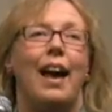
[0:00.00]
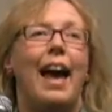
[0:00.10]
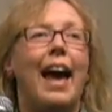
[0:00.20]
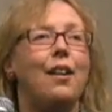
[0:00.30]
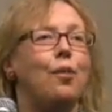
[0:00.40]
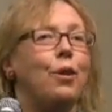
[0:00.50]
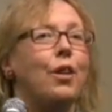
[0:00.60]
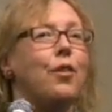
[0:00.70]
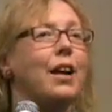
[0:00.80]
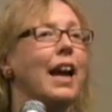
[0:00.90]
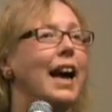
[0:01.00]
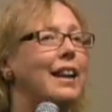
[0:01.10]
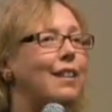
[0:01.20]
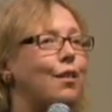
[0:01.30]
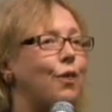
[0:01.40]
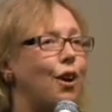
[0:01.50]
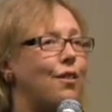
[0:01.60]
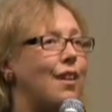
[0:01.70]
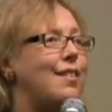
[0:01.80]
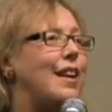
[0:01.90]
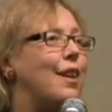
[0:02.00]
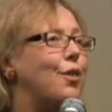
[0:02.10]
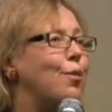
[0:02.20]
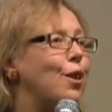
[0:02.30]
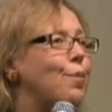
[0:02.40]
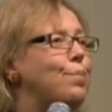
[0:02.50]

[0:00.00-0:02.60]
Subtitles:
and with other candidates of ours I see in the room.